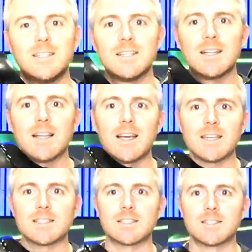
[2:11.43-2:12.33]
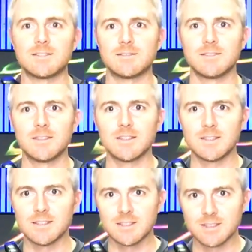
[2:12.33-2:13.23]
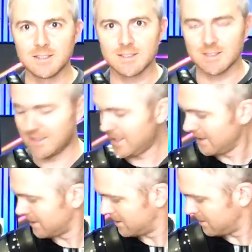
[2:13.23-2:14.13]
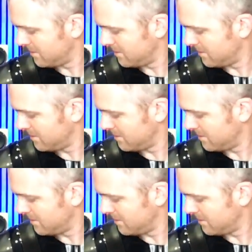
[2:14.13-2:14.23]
I like it. It's nice.